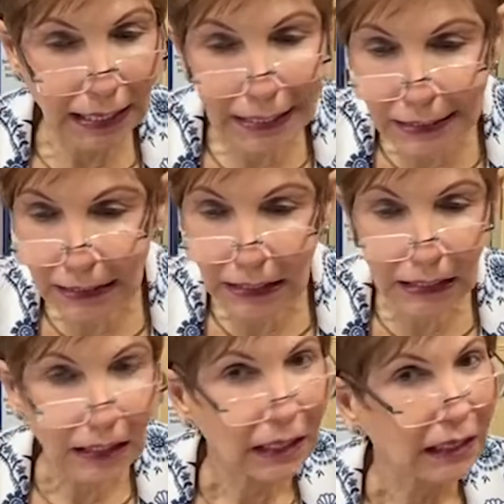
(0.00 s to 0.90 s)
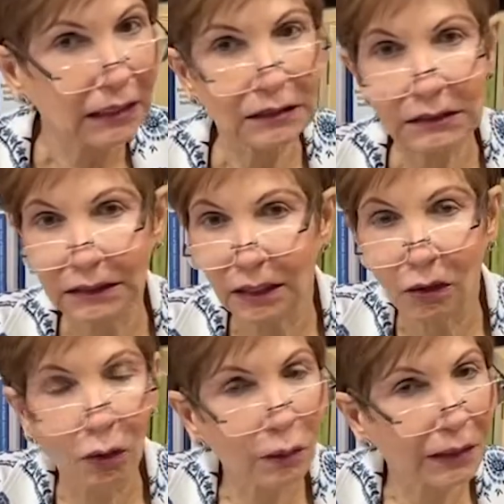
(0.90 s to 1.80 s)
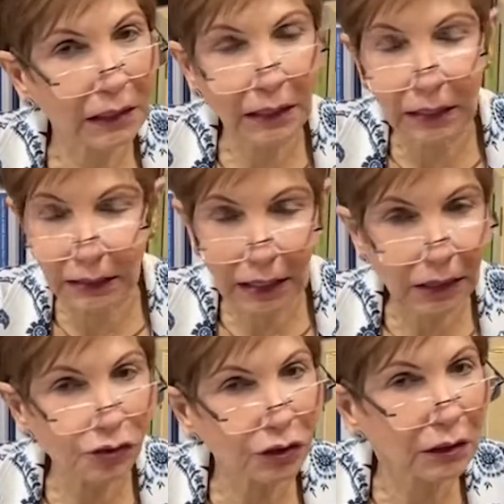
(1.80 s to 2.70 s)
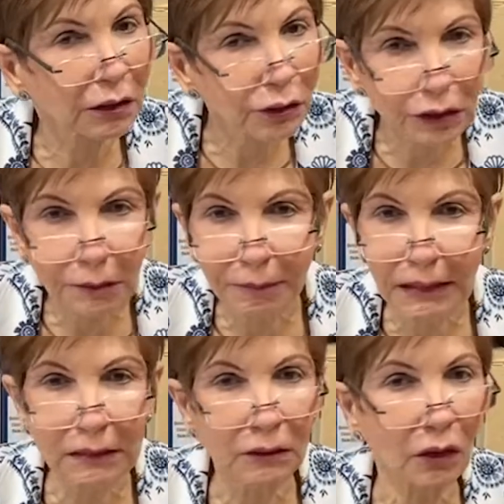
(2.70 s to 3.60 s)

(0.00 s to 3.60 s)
India is already engaging in $30 billion